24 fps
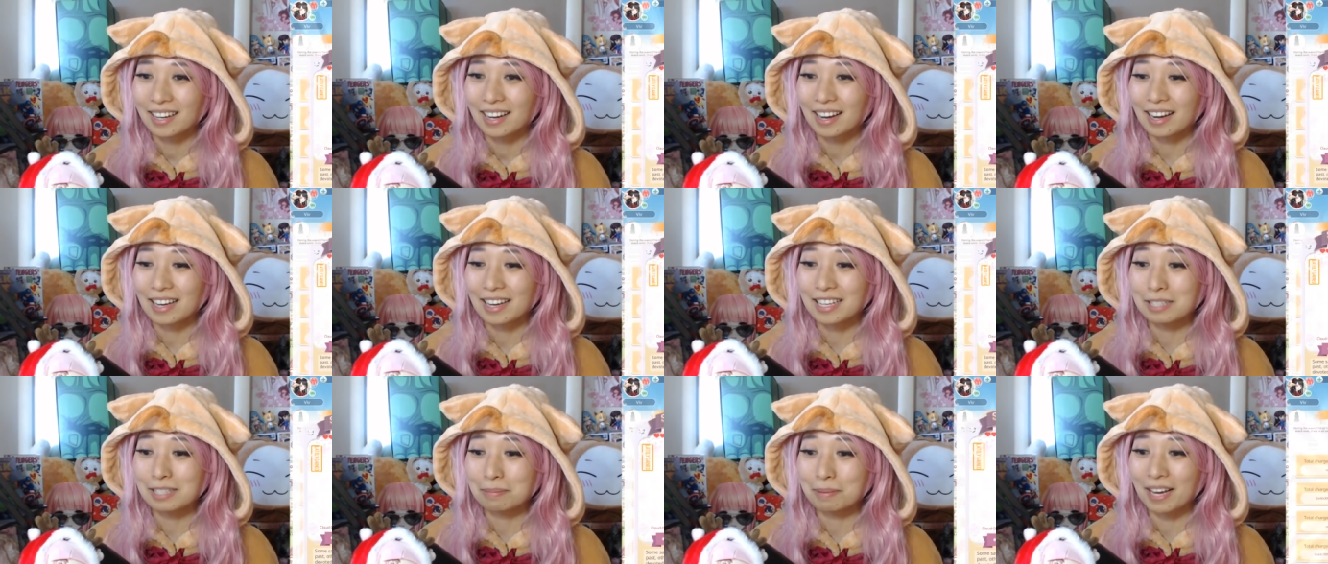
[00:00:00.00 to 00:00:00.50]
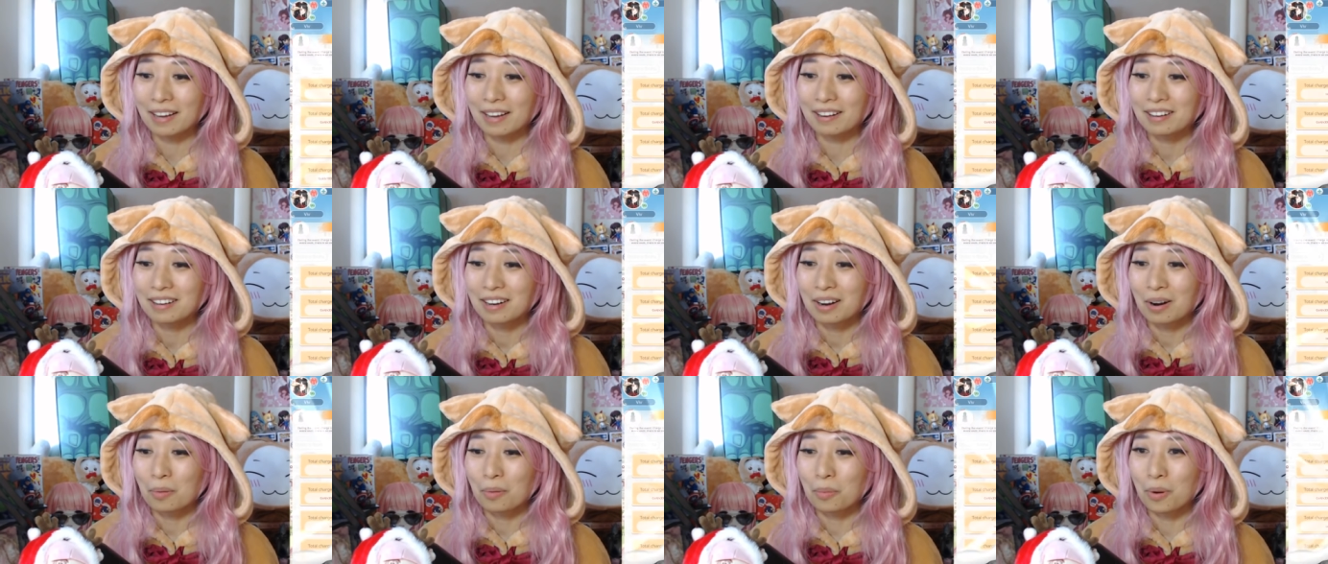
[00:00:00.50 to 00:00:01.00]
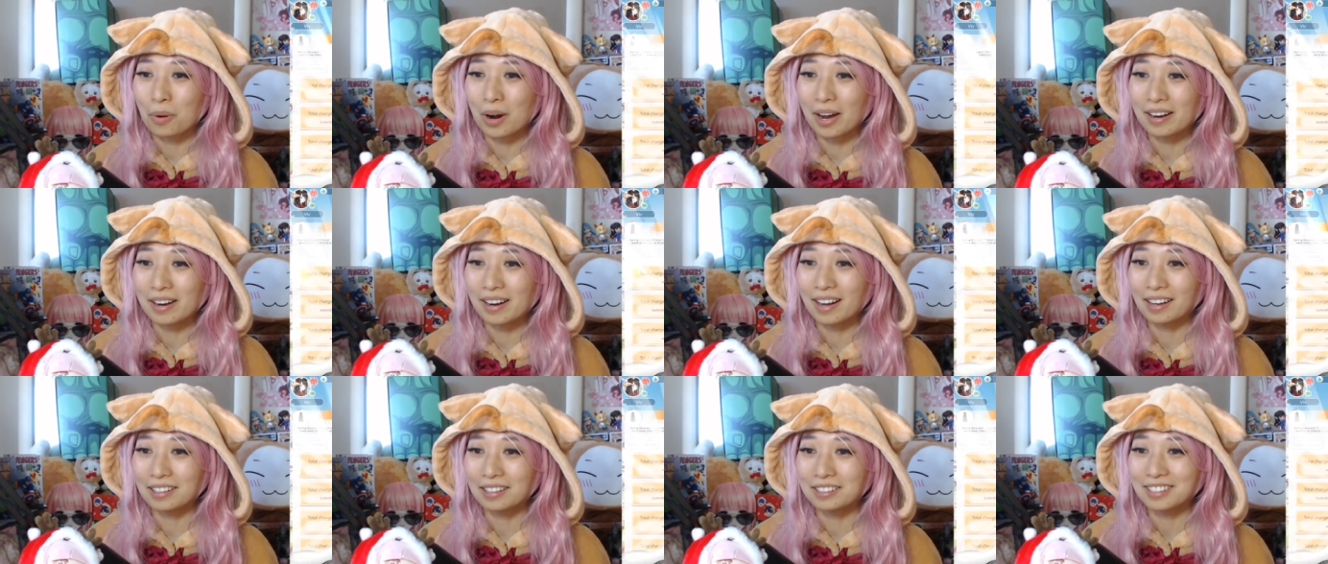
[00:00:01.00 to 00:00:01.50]
I spent
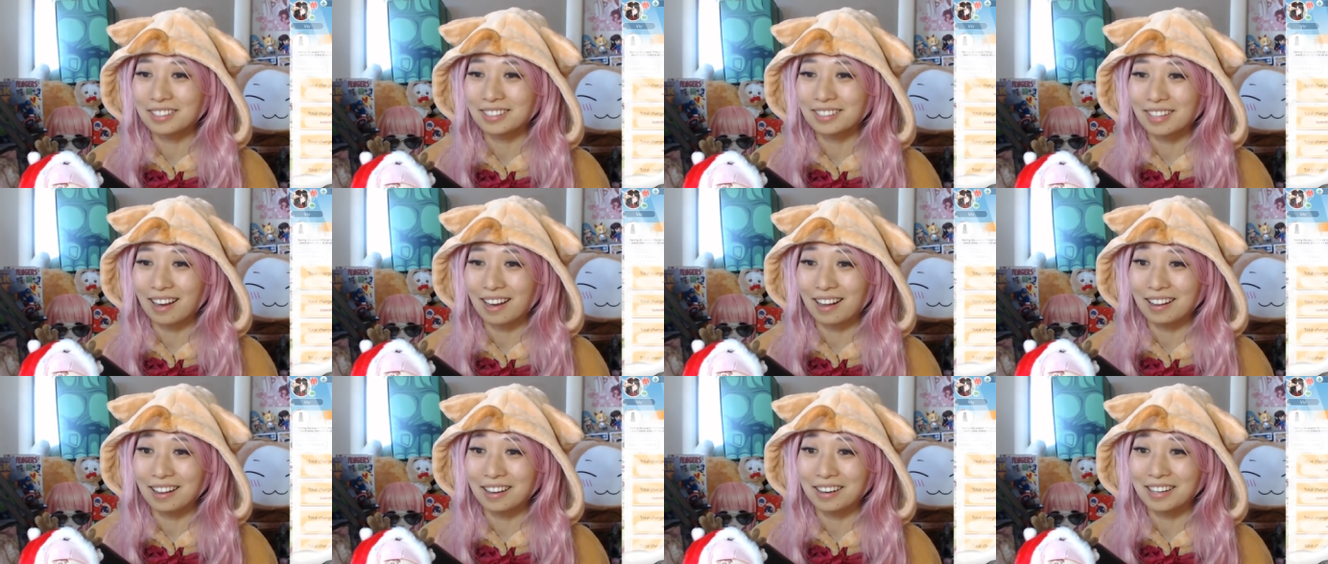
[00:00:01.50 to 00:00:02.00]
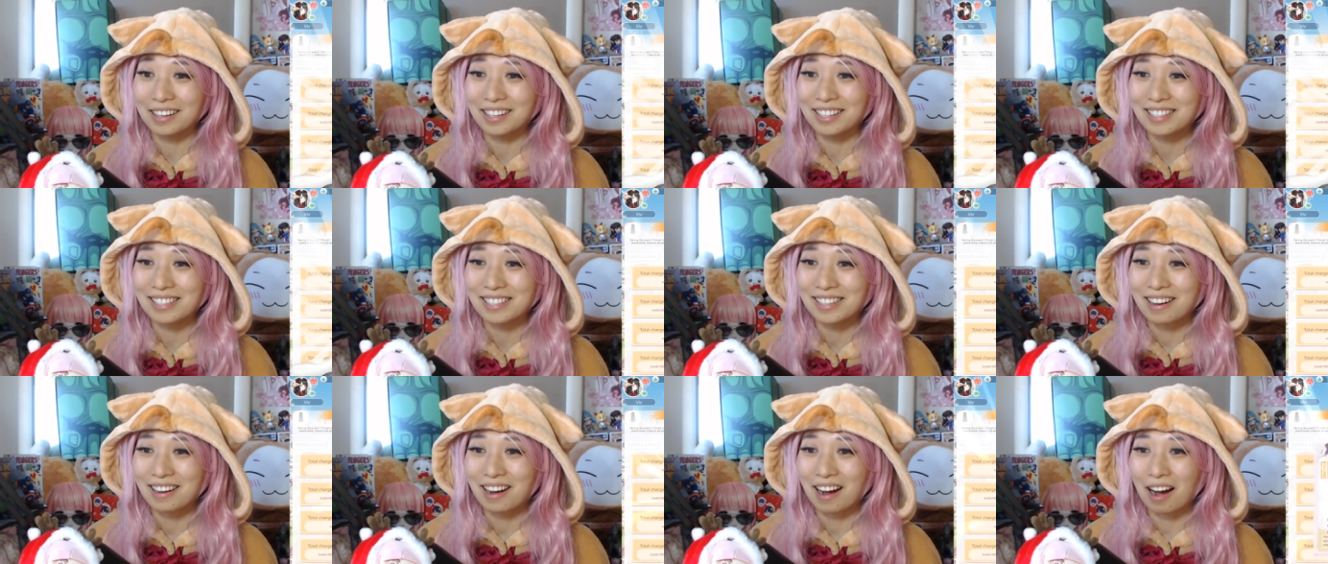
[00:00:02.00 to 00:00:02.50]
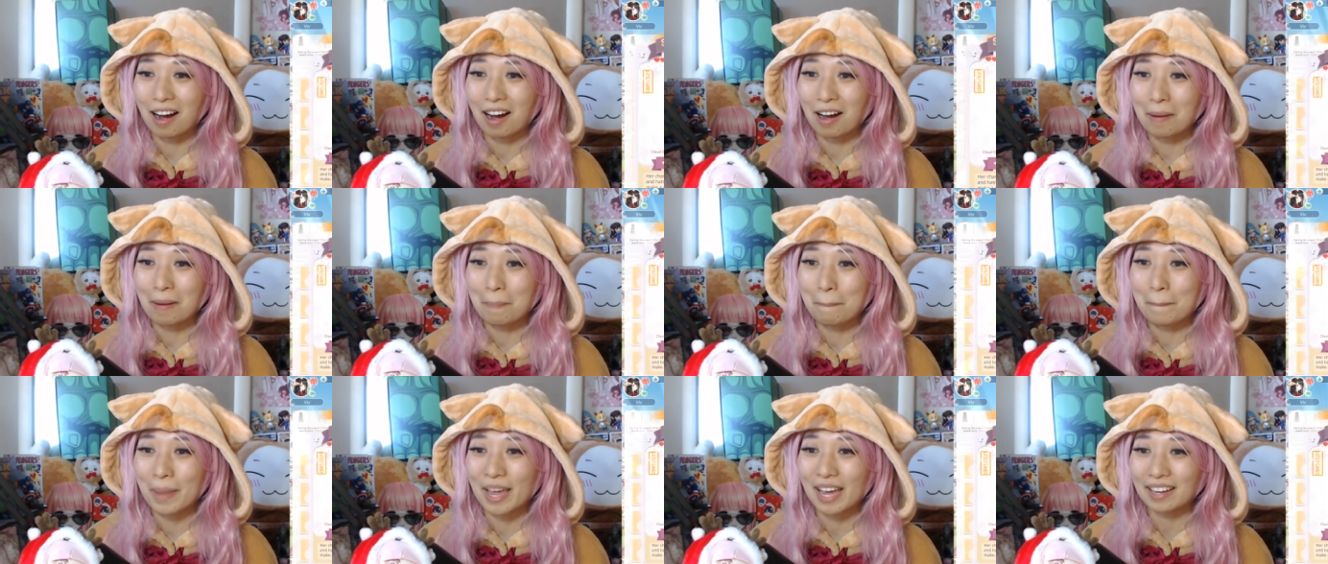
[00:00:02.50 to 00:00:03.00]
$100
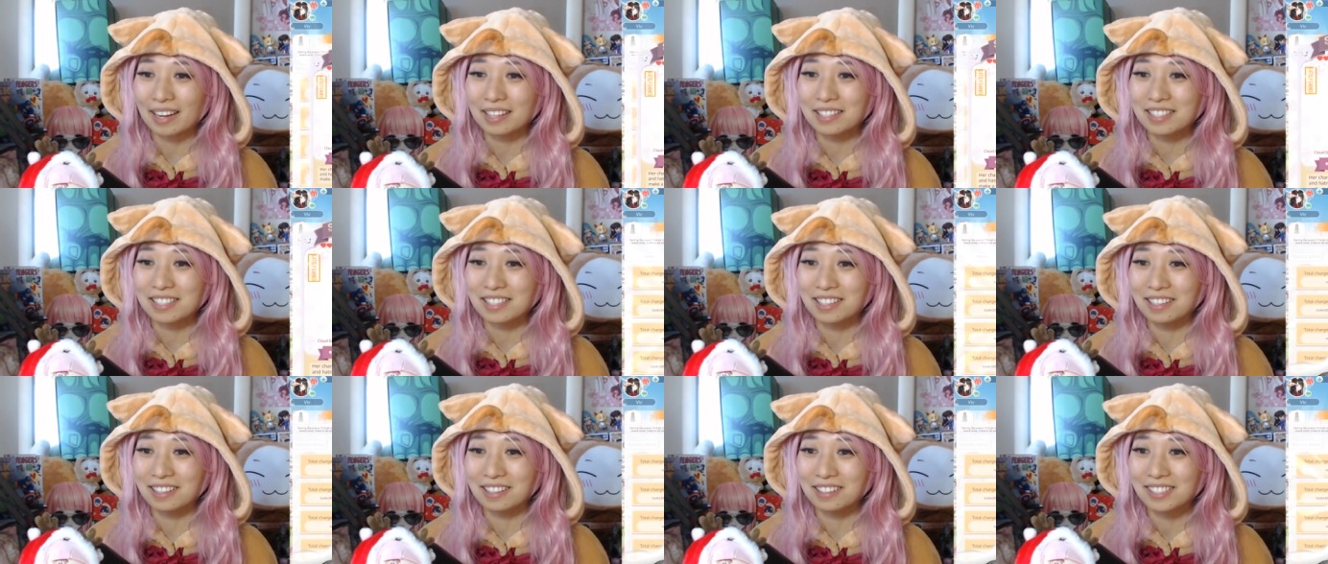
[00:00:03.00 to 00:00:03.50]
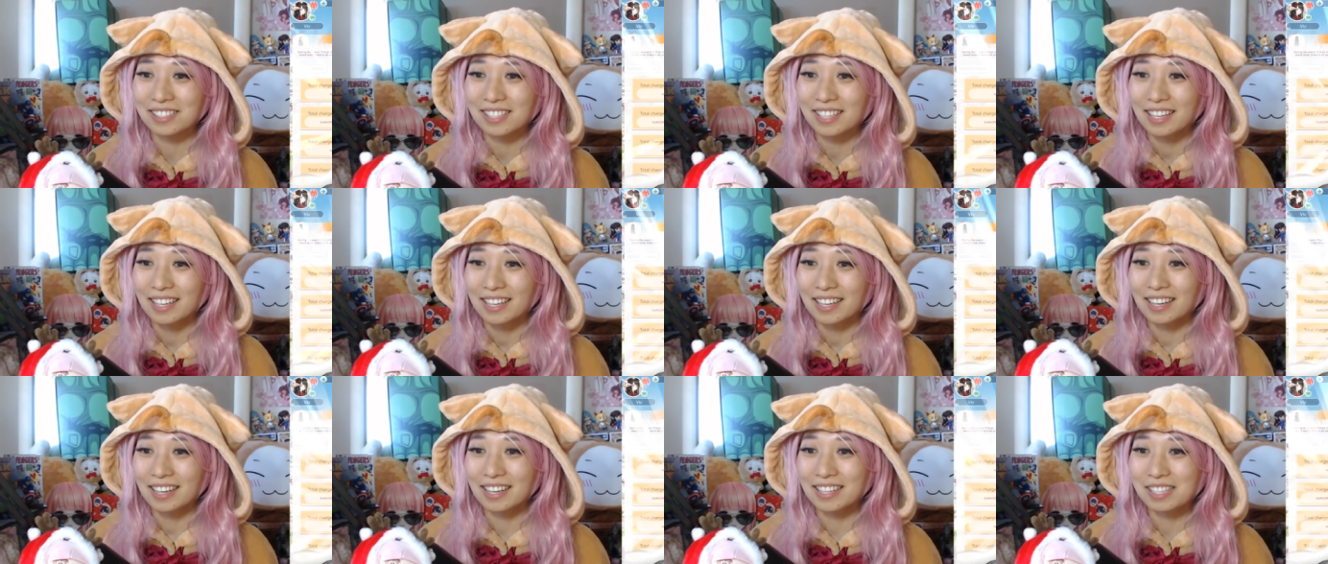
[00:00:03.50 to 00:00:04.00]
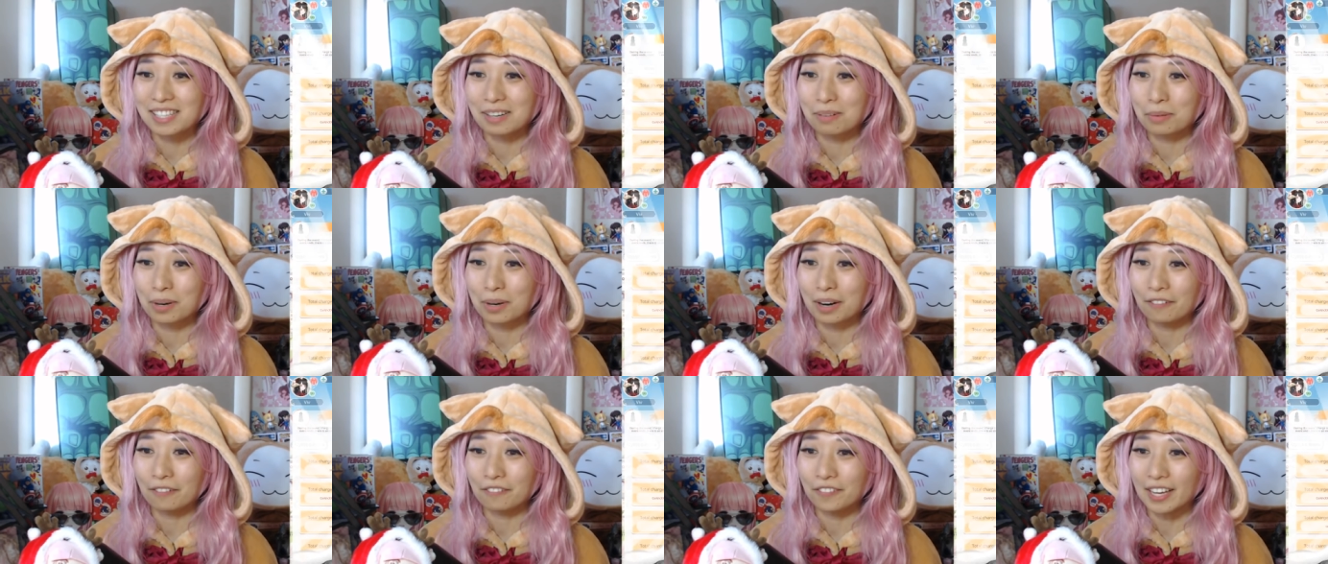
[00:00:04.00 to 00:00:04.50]
on pixels. Is it
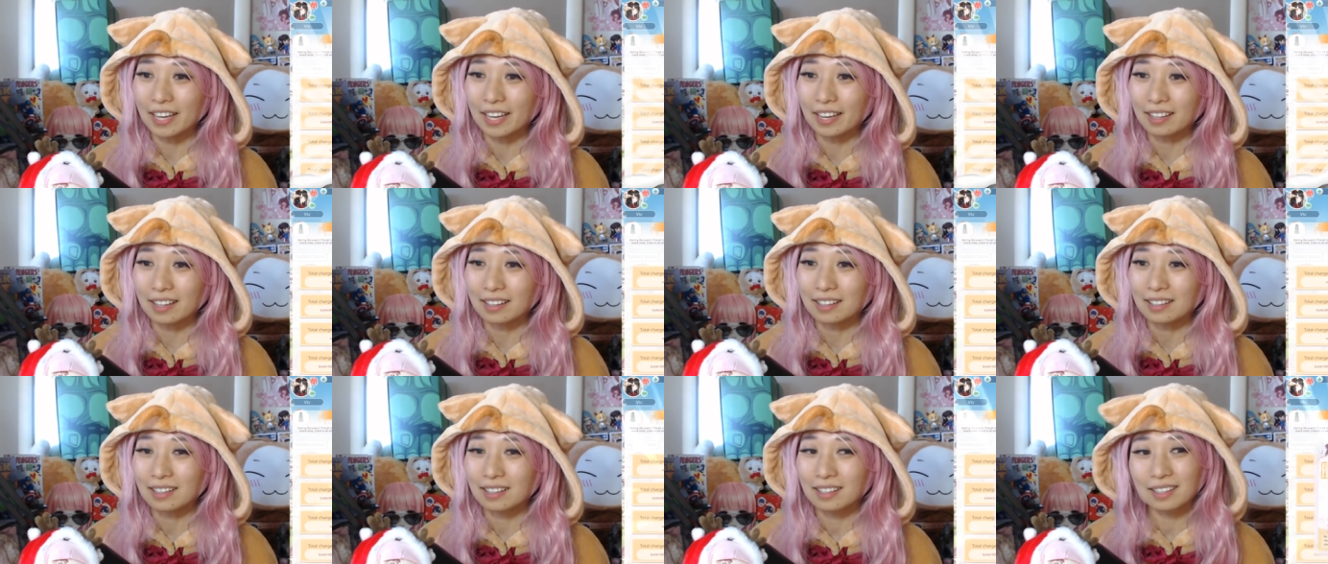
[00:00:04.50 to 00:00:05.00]
worth it?